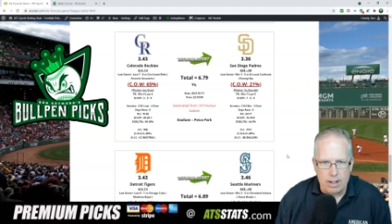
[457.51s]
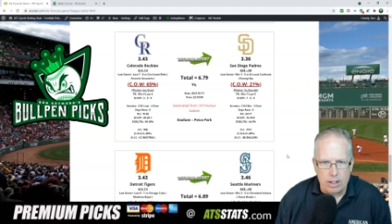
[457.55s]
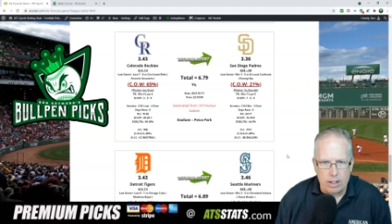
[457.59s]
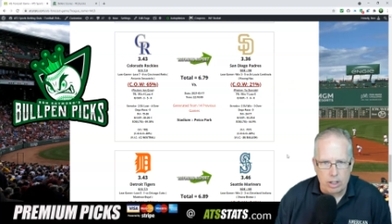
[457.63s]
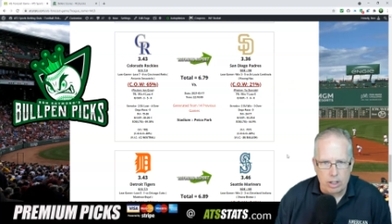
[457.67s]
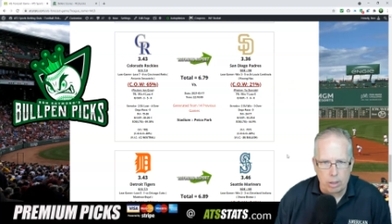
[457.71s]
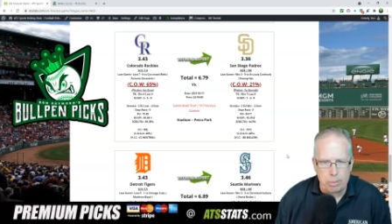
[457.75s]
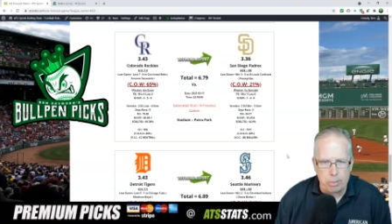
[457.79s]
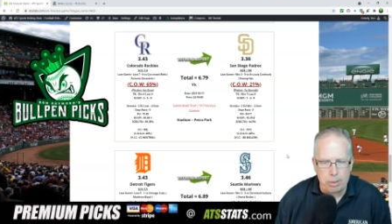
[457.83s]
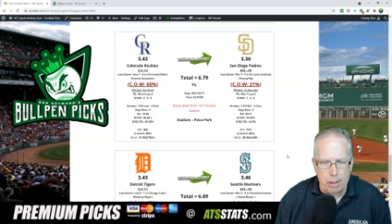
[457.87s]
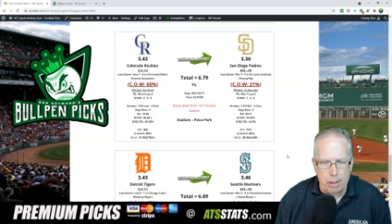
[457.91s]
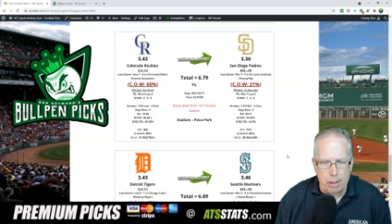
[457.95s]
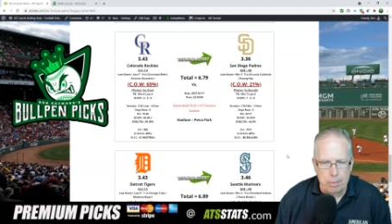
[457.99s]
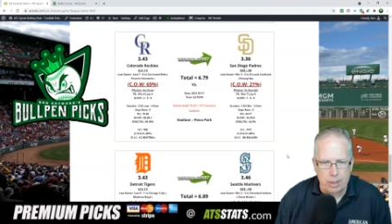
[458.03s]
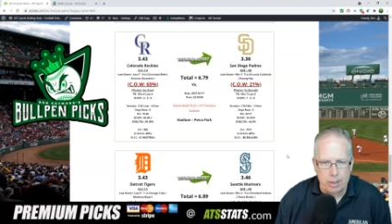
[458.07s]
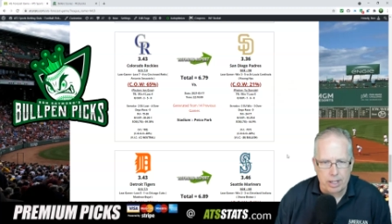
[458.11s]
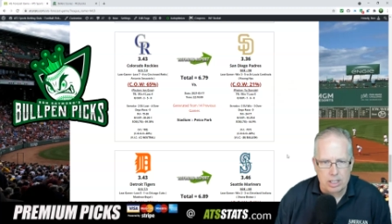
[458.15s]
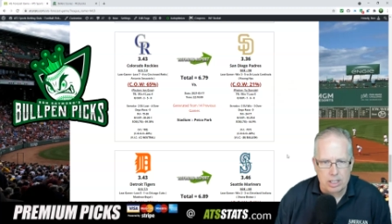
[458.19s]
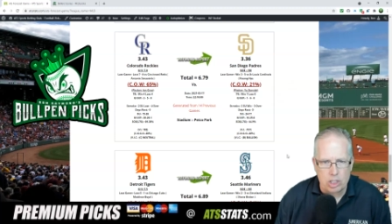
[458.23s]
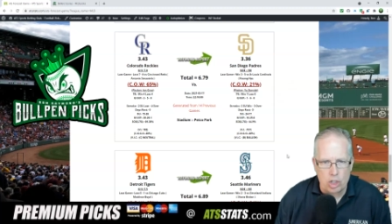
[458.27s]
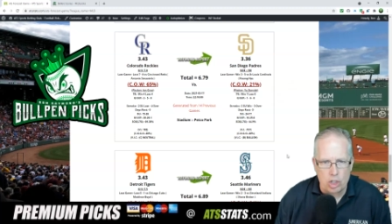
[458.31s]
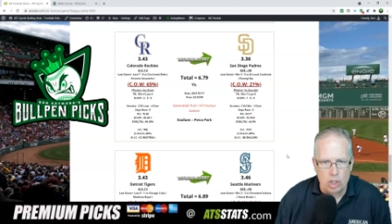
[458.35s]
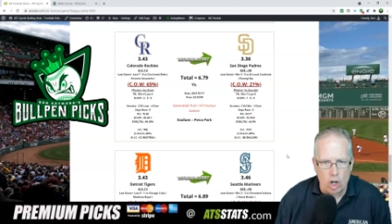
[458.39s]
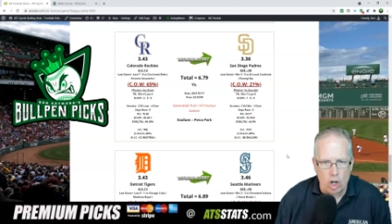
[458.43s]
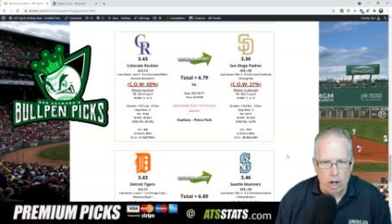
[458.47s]
He'll be up
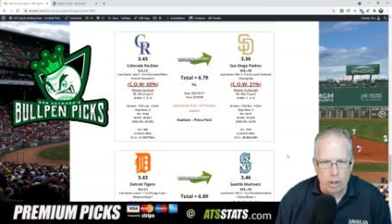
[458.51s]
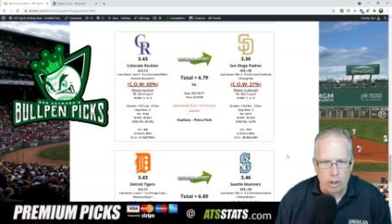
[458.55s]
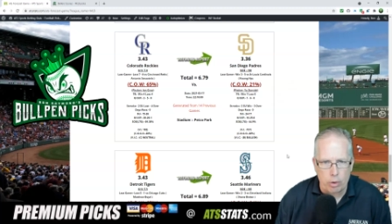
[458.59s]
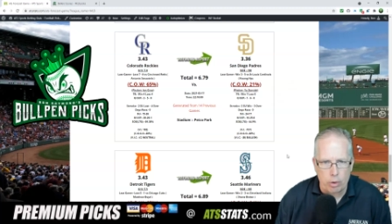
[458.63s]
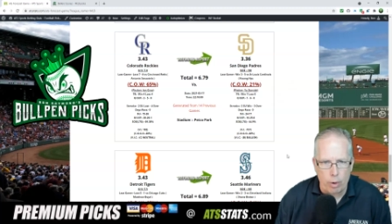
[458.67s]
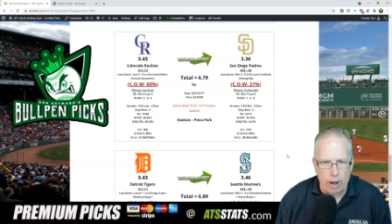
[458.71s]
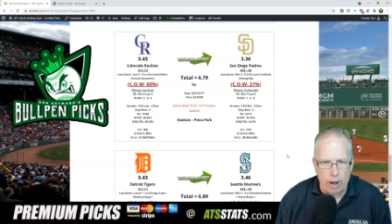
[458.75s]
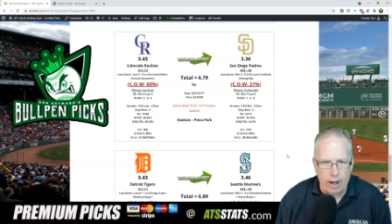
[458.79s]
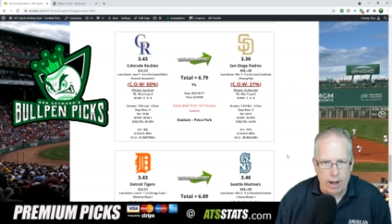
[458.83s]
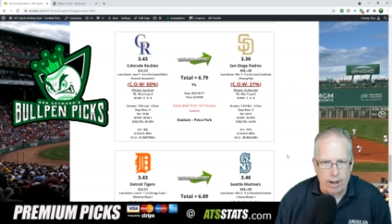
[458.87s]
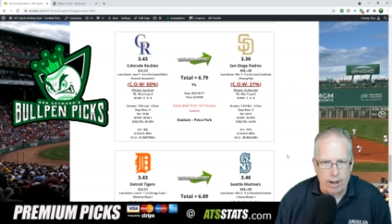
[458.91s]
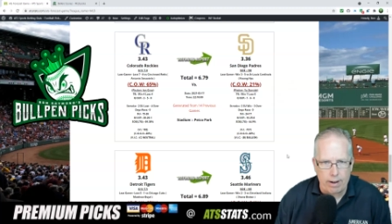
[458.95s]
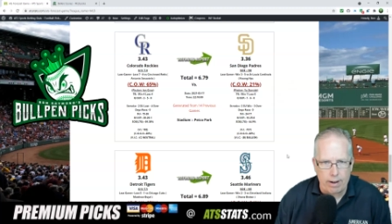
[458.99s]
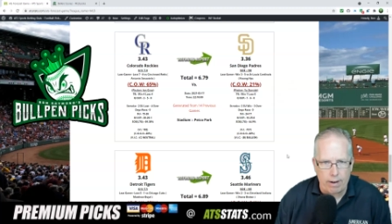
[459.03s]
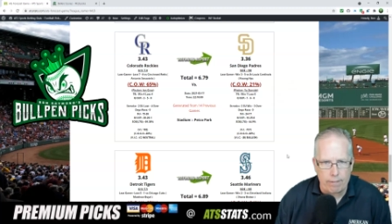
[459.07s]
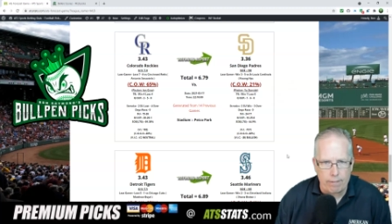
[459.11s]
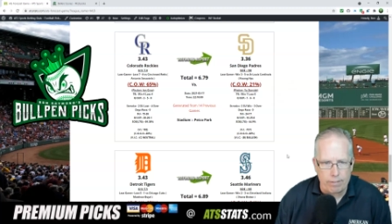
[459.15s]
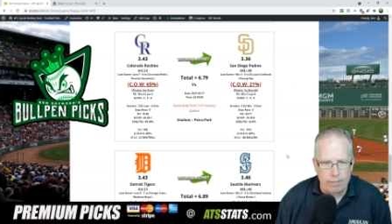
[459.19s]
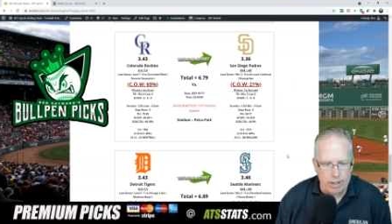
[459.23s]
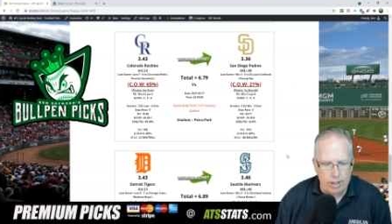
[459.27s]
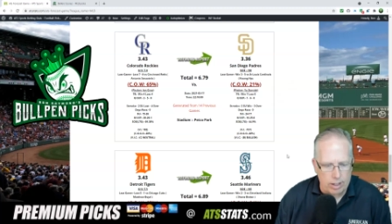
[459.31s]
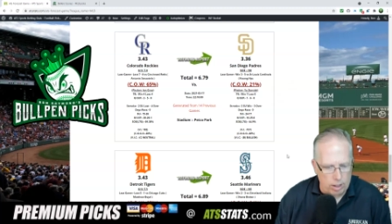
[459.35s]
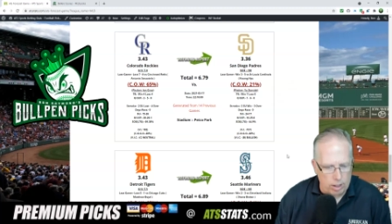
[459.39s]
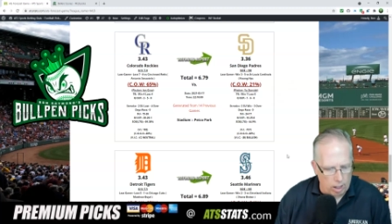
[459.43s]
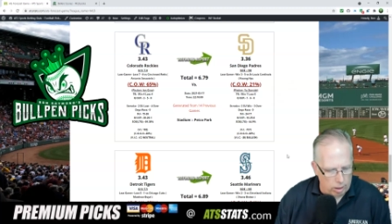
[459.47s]
against Jon Gray of
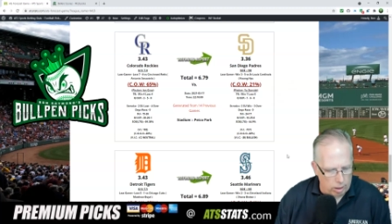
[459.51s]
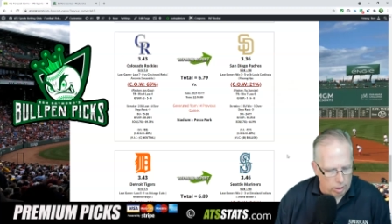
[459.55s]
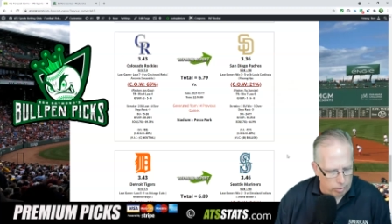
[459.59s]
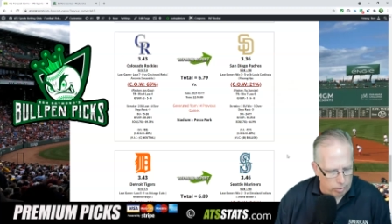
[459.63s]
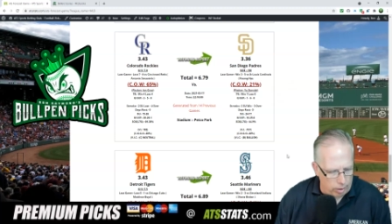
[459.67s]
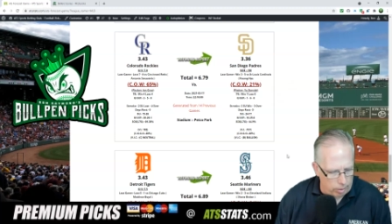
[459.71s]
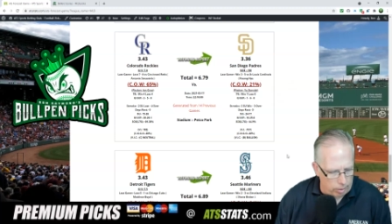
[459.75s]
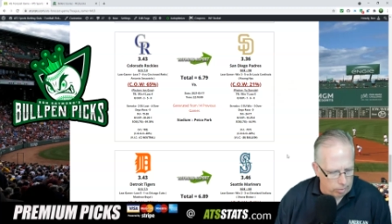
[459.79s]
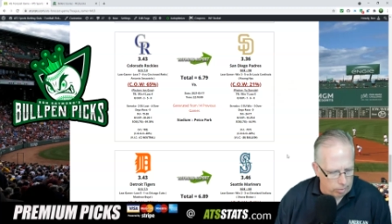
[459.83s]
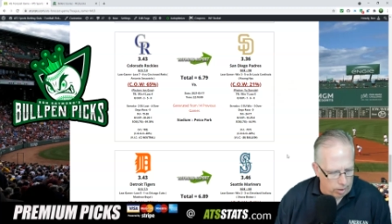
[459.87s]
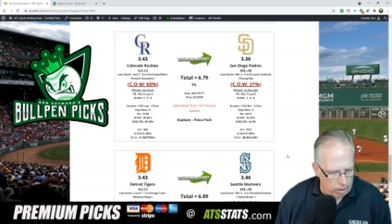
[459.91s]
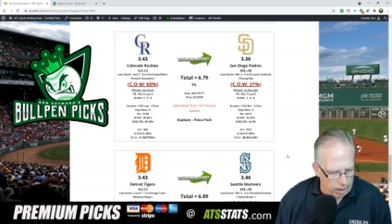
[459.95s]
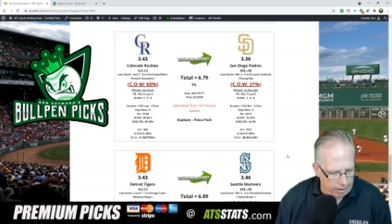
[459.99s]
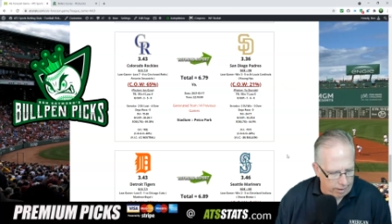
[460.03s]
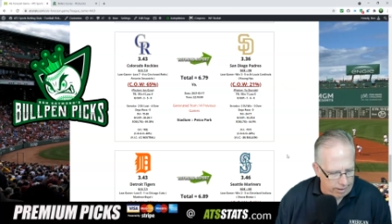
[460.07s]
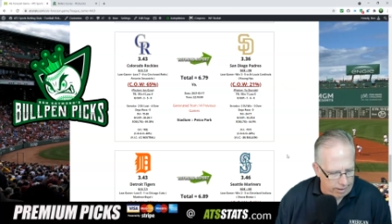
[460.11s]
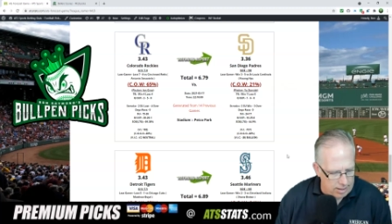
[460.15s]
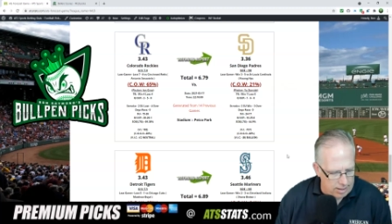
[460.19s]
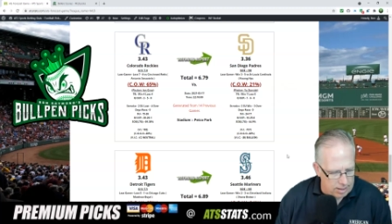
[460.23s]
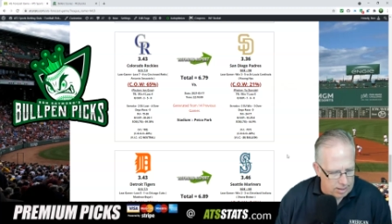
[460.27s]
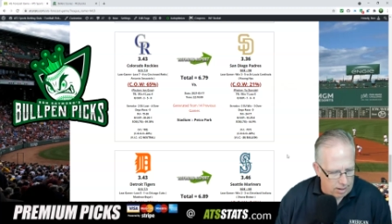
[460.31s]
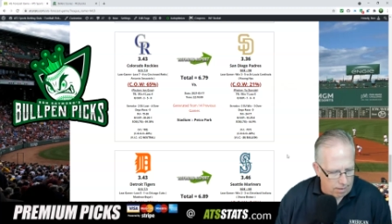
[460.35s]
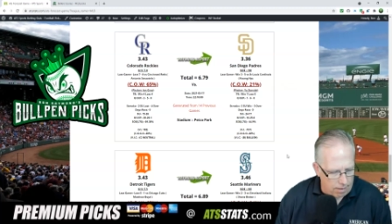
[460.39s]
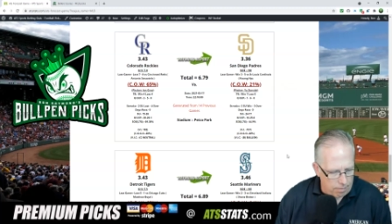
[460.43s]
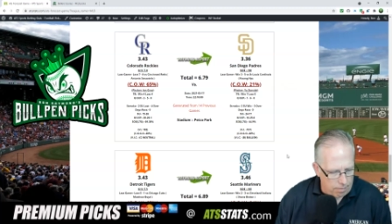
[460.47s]
the Colorado Rockies.